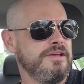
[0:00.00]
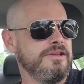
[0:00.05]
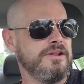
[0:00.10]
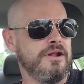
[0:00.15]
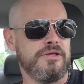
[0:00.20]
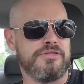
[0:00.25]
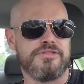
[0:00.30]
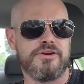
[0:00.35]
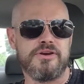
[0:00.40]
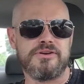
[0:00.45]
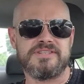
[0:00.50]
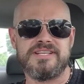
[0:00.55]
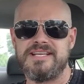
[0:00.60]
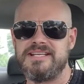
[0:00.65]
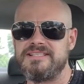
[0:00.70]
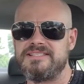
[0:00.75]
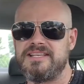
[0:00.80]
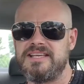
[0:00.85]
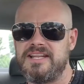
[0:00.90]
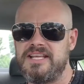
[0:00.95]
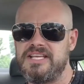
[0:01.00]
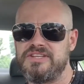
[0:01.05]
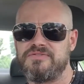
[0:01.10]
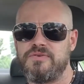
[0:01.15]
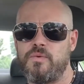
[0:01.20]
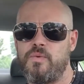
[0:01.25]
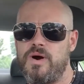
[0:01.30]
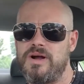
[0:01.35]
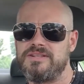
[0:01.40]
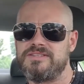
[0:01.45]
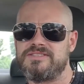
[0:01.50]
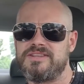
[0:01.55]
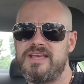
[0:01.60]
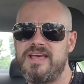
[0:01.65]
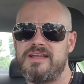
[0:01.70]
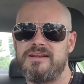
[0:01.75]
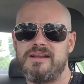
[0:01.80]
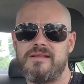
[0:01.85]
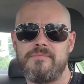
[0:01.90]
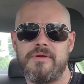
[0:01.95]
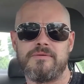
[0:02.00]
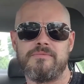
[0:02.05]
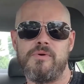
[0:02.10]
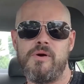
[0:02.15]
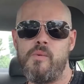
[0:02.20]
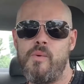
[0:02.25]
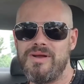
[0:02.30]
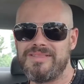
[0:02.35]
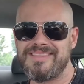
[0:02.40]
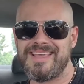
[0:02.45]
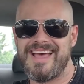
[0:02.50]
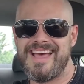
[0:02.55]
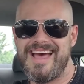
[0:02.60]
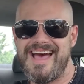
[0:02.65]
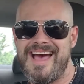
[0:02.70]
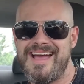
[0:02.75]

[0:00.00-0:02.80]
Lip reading: you know, 13 CDs for 1 cent. I'm like, well, what the